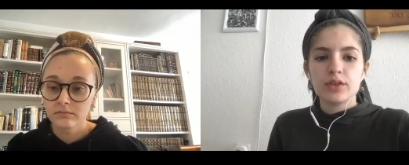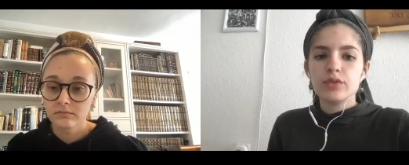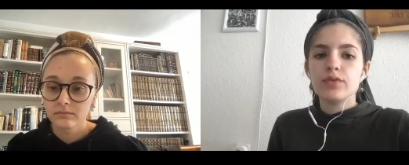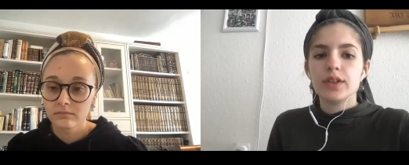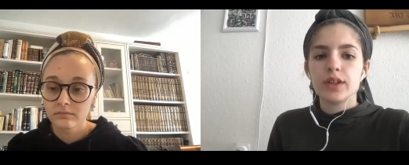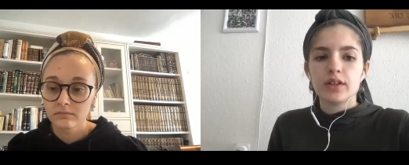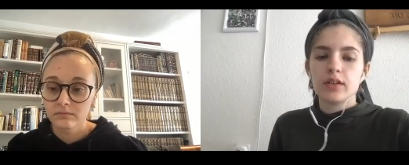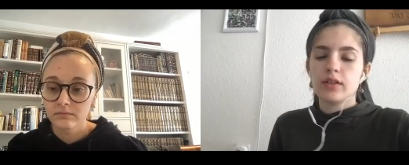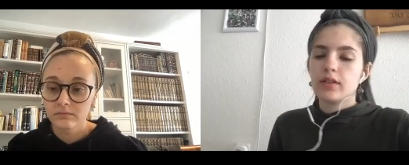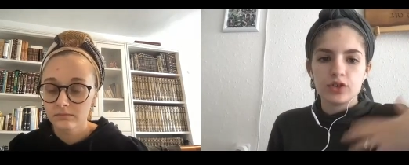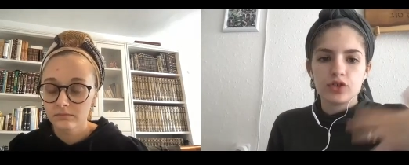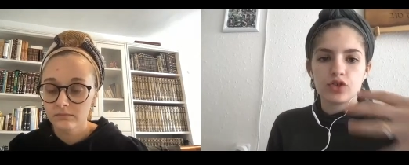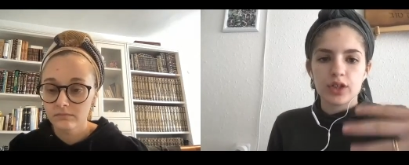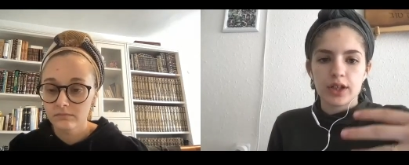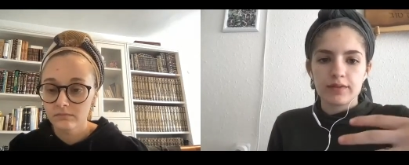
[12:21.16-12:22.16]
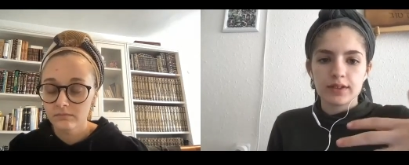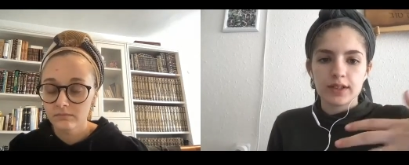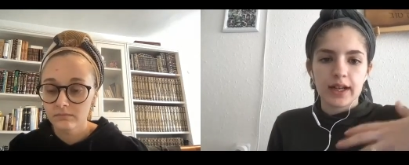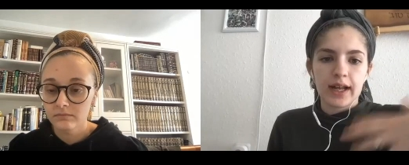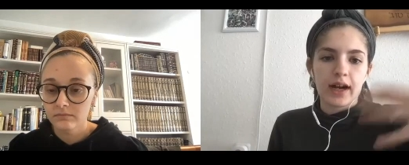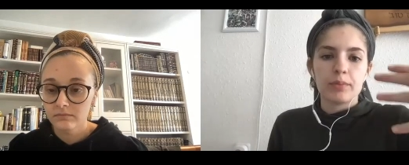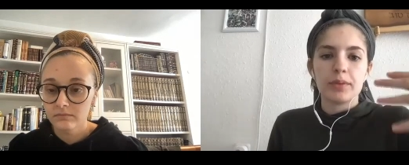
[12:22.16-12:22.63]
Speaker 1: did you feel a shift in
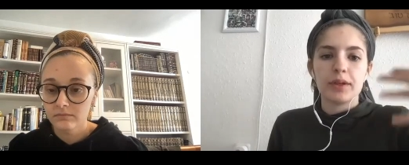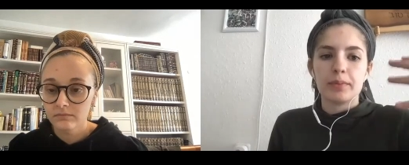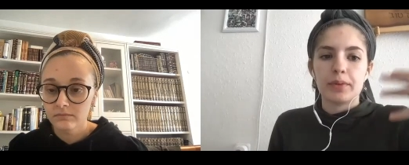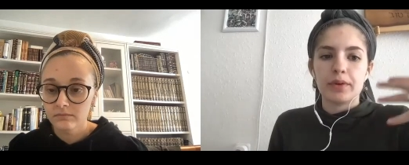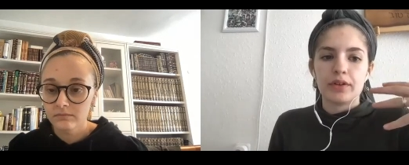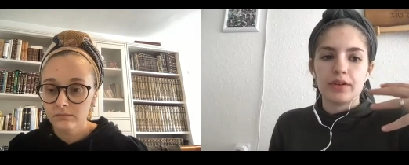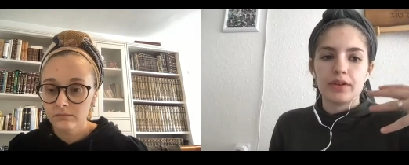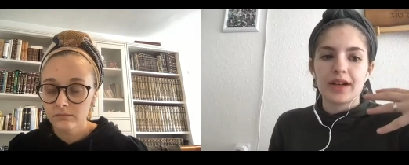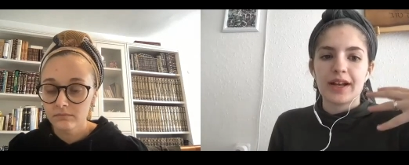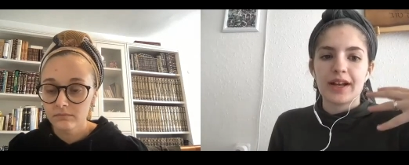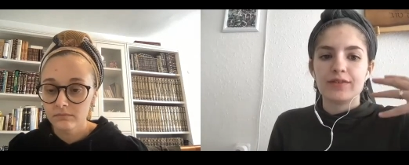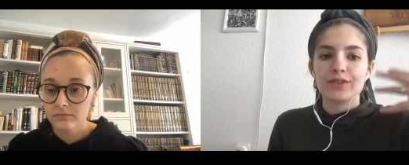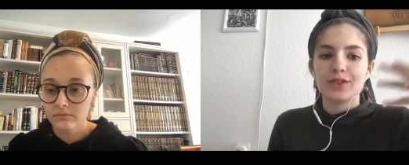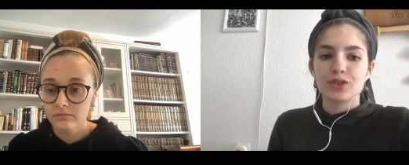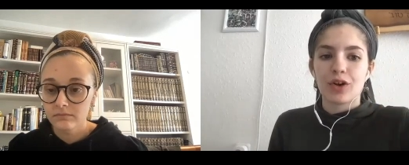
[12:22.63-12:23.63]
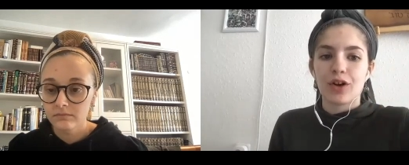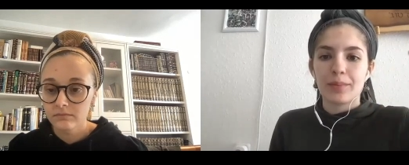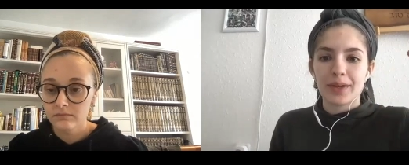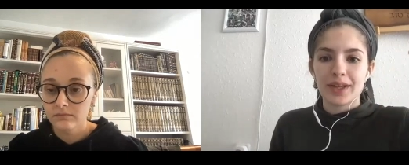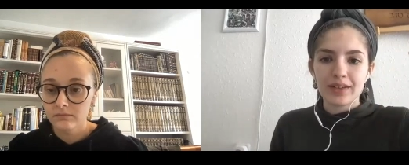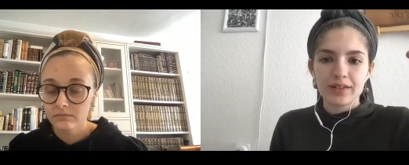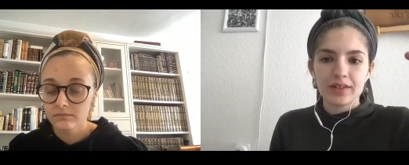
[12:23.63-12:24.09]
how people kind of saw
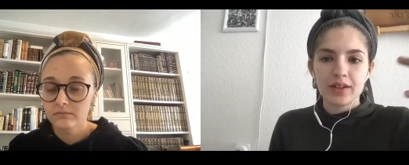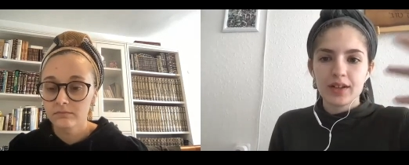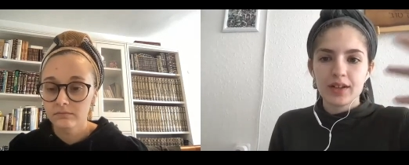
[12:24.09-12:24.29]
me?